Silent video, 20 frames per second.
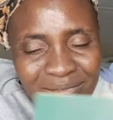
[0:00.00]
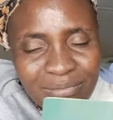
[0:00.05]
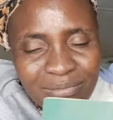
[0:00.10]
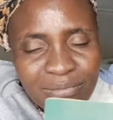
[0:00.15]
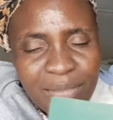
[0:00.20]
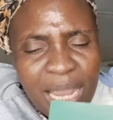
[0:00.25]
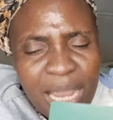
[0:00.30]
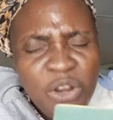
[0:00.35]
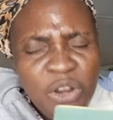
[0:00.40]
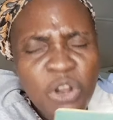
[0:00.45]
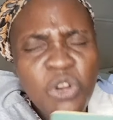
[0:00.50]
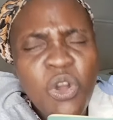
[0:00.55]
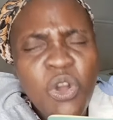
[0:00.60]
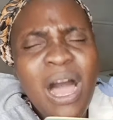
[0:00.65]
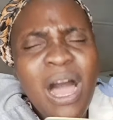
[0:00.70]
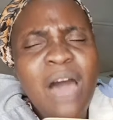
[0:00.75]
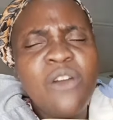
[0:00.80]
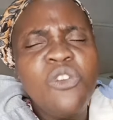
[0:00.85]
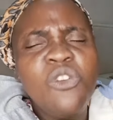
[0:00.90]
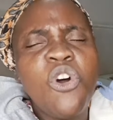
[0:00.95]
I don't know
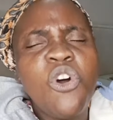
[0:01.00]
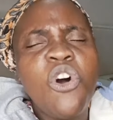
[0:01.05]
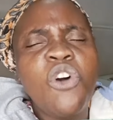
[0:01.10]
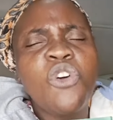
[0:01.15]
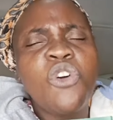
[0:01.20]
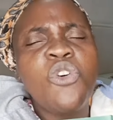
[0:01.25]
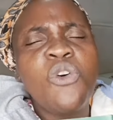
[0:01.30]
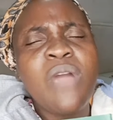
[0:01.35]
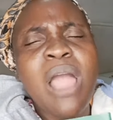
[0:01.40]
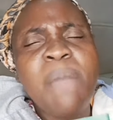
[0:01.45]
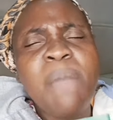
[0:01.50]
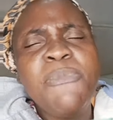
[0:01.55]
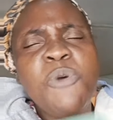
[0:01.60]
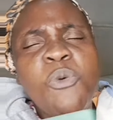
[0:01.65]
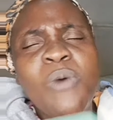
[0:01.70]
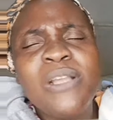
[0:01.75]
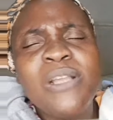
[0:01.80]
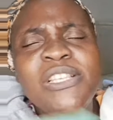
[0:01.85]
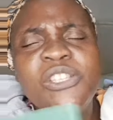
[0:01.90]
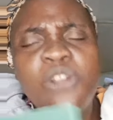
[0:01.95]
how long we have been
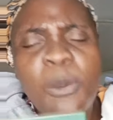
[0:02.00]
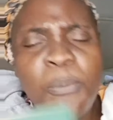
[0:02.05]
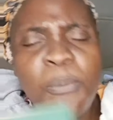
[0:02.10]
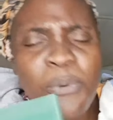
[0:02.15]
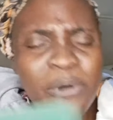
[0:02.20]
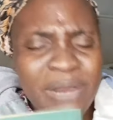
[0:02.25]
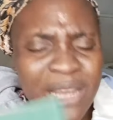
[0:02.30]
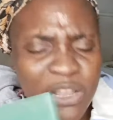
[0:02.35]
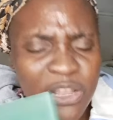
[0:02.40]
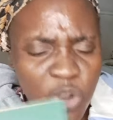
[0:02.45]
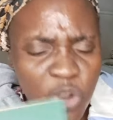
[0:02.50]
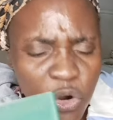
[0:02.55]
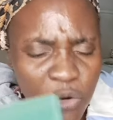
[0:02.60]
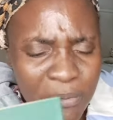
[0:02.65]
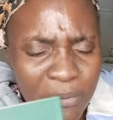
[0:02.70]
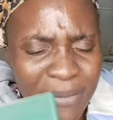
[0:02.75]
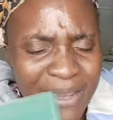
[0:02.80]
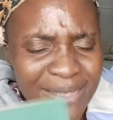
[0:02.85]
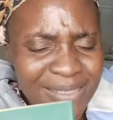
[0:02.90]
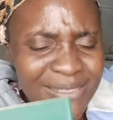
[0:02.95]
waiting upon your
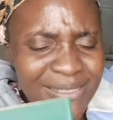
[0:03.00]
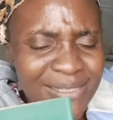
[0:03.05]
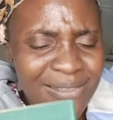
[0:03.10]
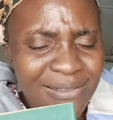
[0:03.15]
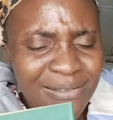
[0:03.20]
documents.